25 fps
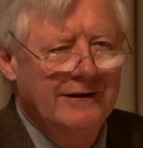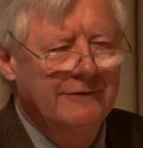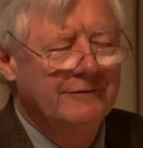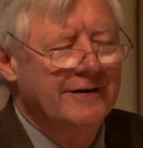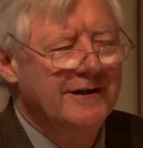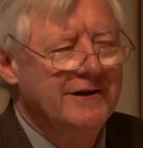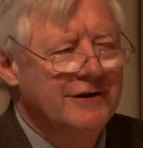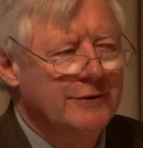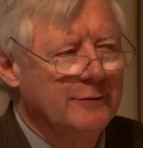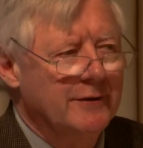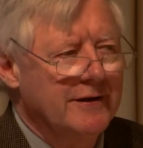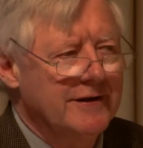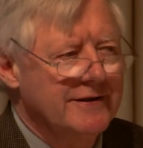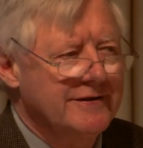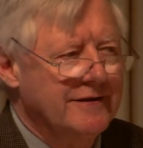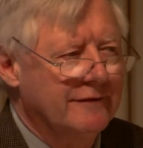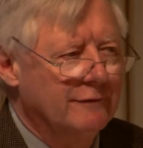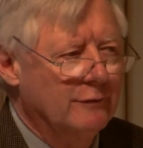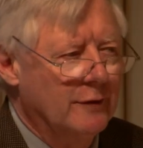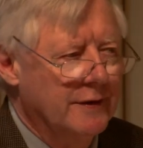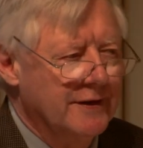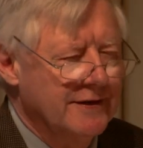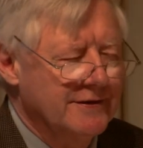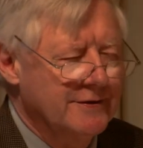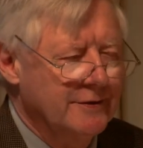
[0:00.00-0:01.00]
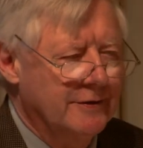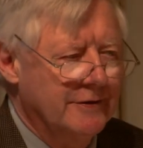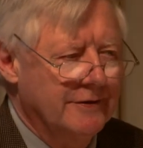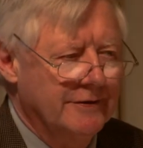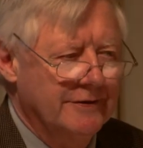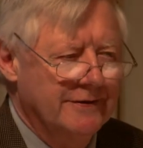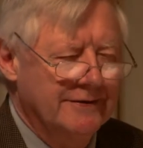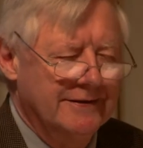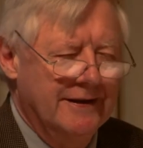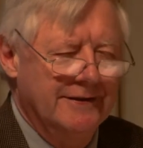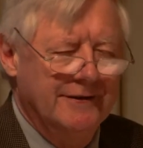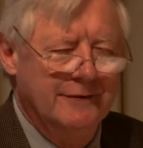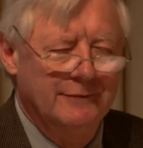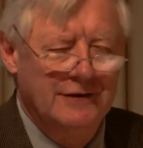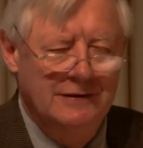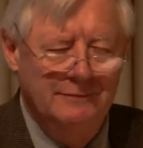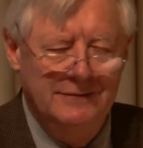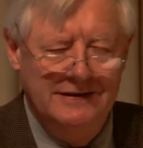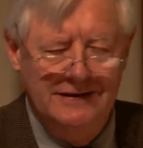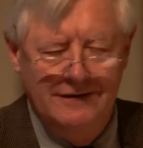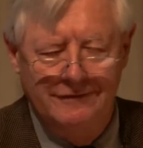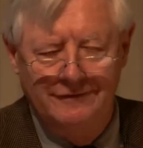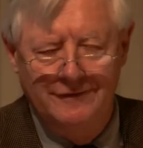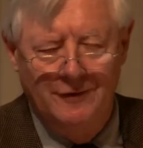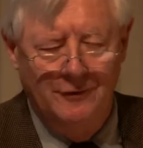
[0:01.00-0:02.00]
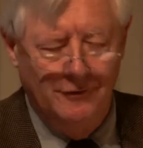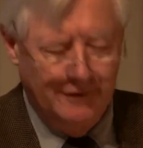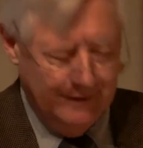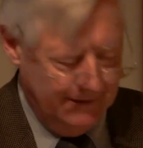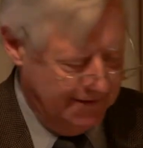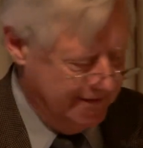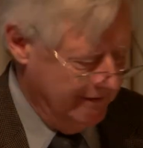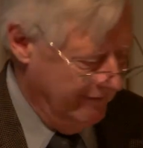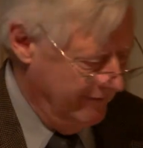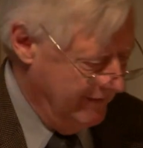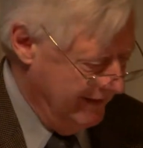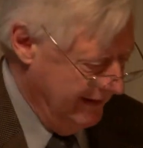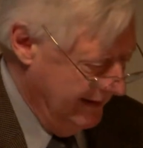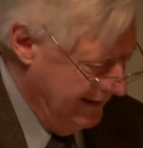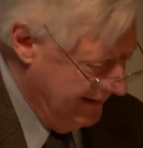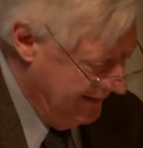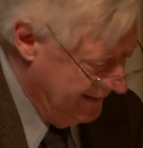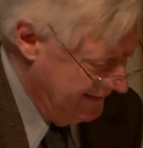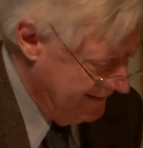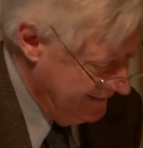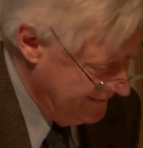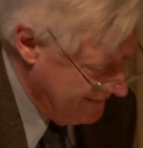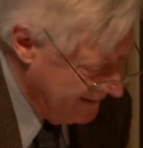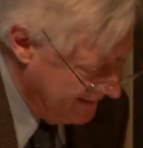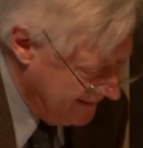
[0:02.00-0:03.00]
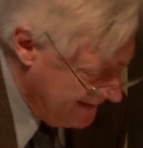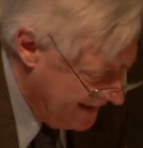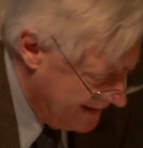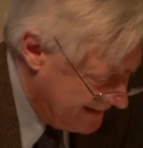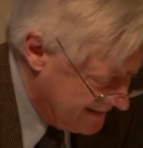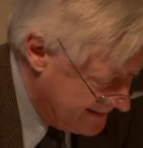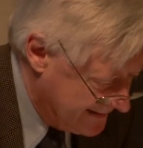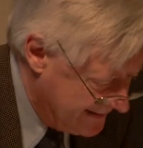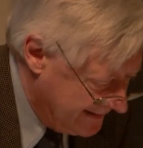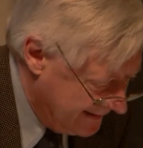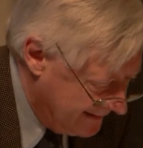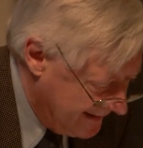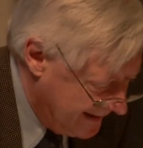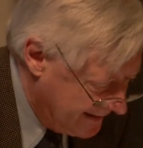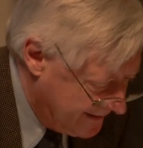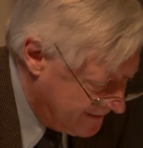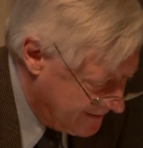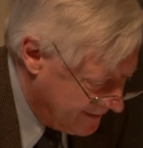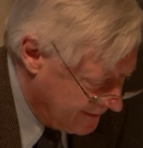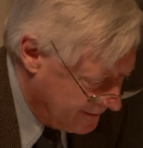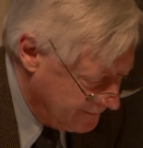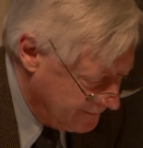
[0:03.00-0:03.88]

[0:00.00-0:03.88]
rituals of one sort or another will be the focus of the next lecture.